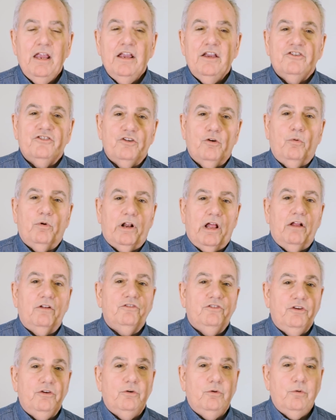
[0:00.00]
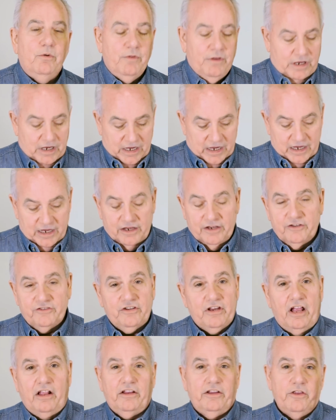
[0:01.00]
So what I'll do is
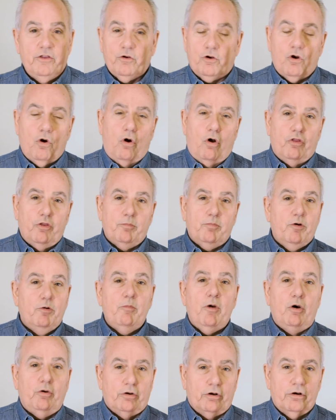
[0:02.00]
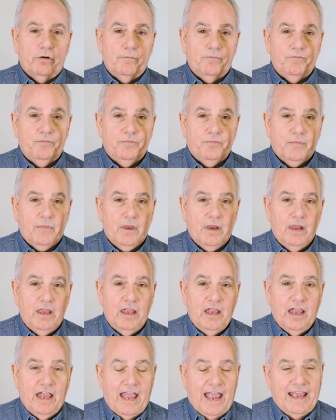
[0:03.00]
I'll either call the promoter
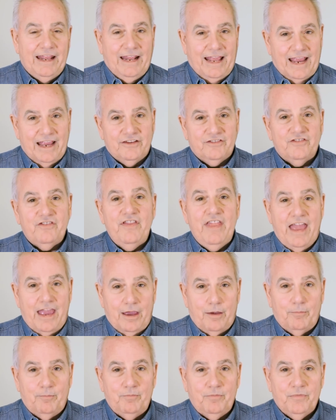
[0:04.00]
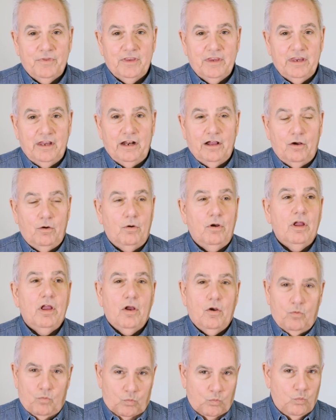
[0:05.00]
and ask them,
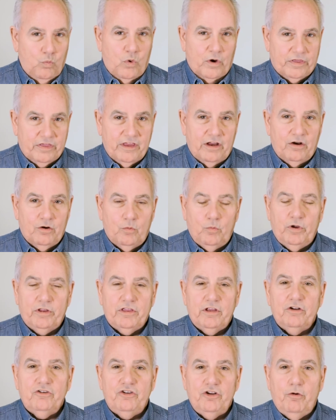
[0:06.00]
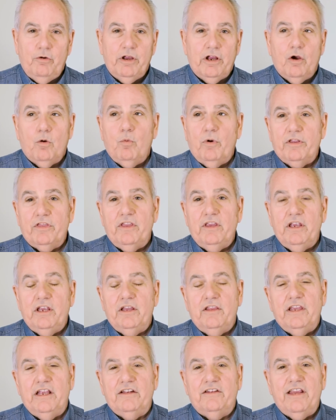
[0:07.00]
what they're doing or what
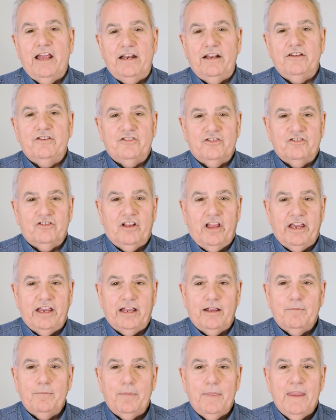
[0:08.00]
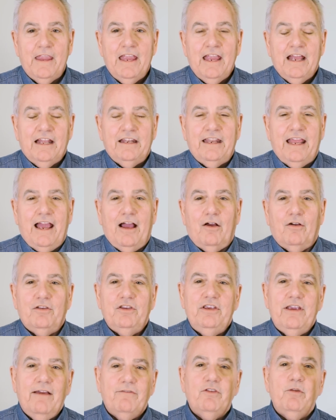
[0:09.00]
the attendance is like. Now,
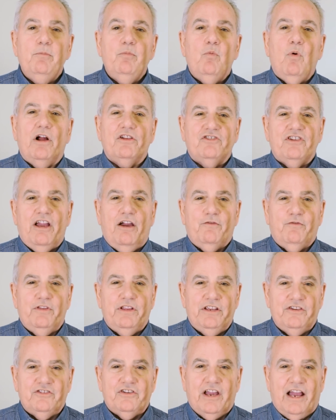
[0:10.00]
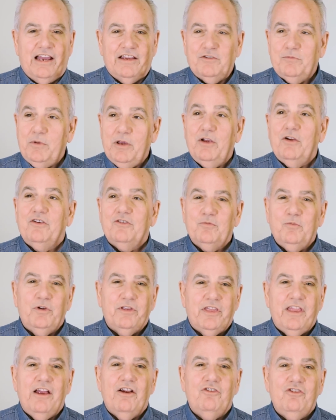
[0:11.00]
you have to watch out for these guys because
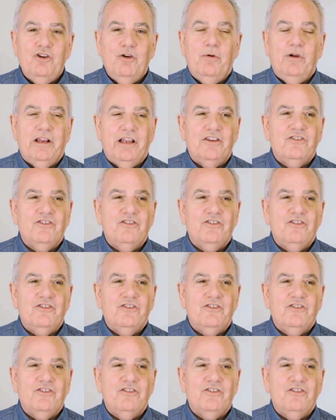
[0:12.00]
what they're doing